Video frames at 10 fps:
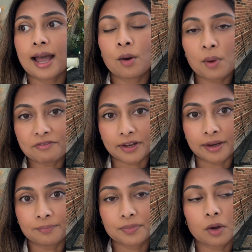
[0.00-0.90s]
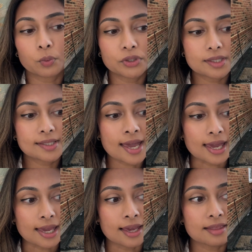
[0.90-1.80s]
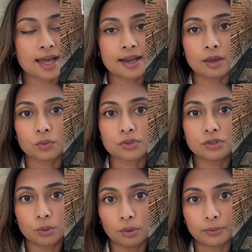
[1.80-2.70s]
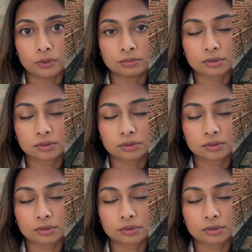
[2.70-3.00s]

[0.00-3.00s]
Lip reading: However, I would say that it was doable.